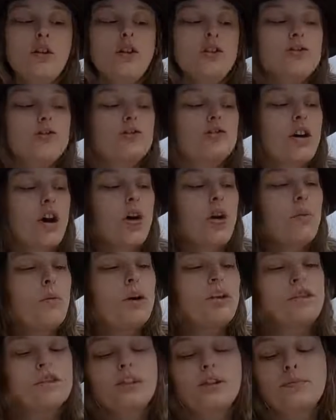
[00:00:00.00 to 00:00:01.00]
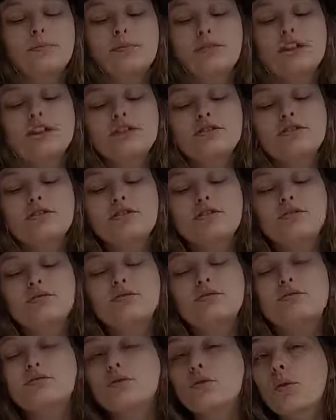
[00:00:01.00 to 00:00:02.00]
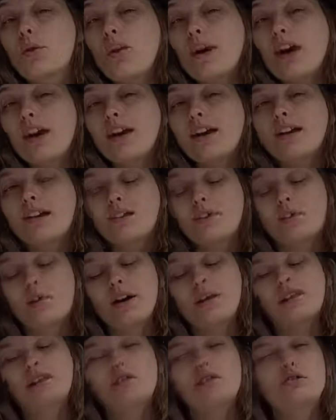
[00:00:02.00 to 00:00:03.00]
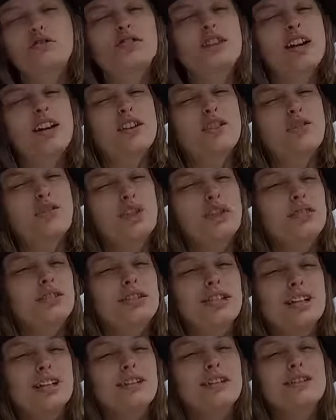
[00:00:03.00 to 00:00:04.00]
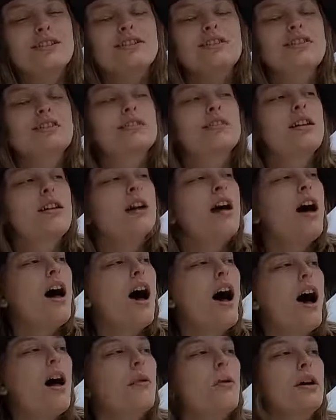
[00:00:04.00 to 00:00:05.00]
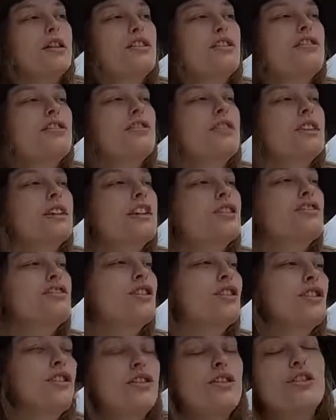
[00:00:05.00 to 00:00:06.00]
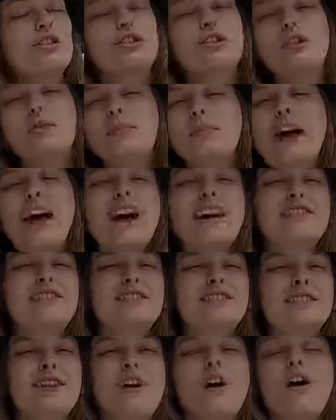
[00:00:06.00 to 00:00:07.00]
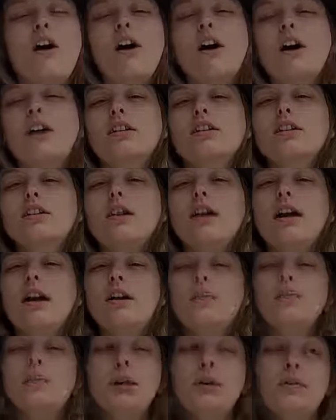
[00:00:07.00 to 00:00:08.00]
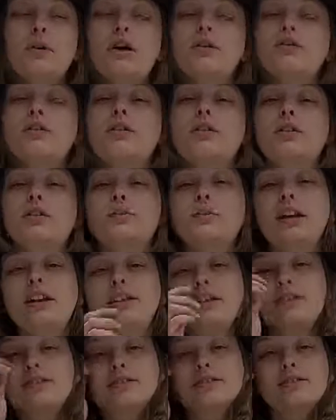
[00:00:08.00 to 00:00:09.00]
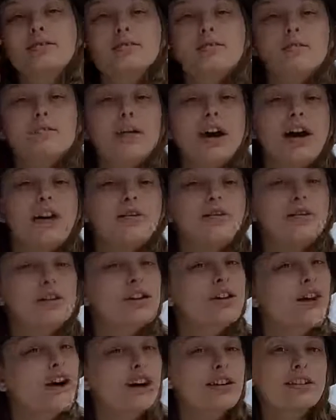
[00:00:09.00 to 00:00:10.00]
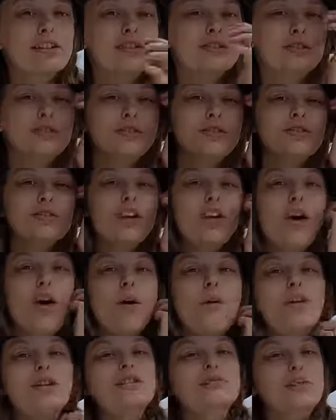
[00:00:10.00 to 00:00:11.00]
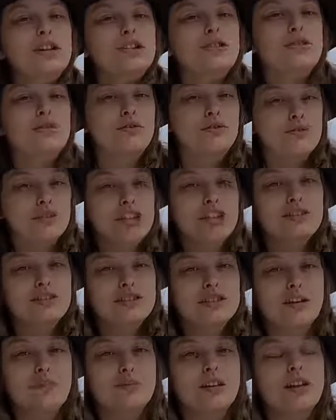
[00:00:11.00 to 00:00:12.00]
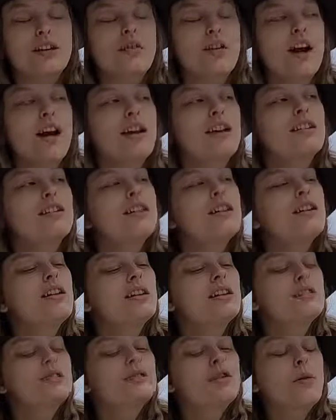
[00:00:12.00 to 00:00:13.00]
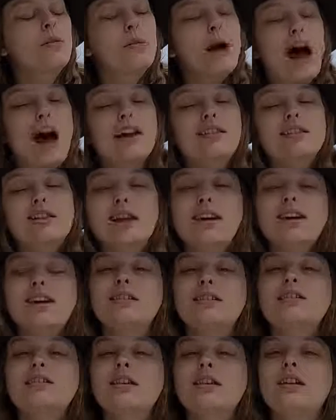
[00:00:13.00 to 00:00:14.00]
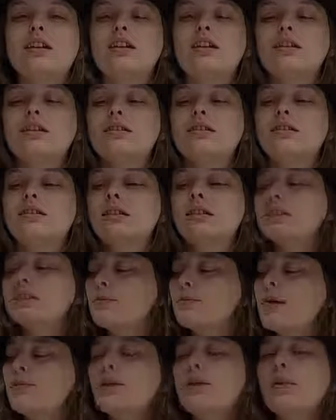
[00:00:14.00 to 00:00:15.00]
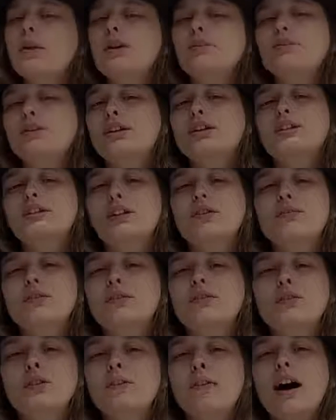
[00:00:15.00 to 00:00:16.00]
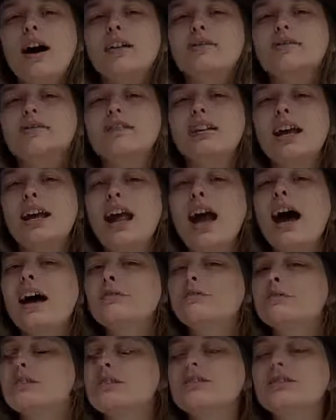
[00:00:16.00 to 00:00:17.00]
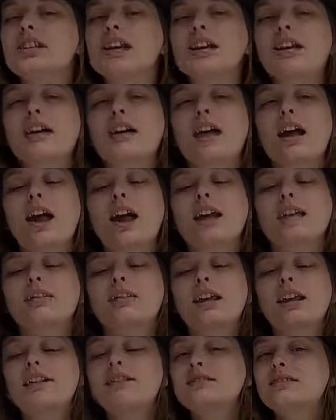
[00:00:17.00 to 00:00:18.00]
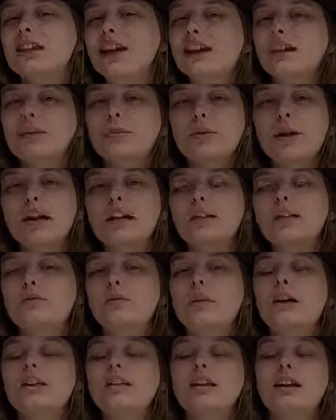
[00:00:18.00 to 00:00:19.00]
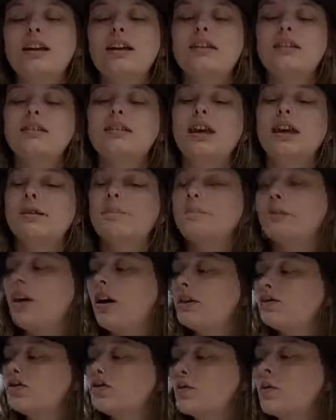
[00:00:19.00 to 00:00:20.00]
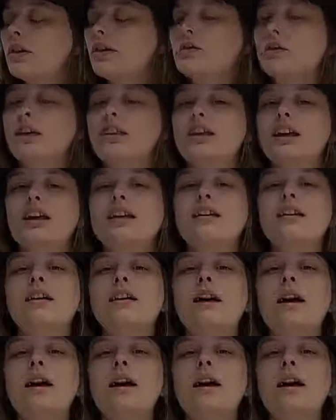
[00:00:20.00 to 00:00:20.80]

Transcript: So whether it brings you joy, whether you shed a few tears, whether you think it's a good or a bad song, people have their own opinions, but regardless, music always makes you feel something, right? So back then, these people weren't very different from us. They had music and they celebrated with it, they brought joy with it.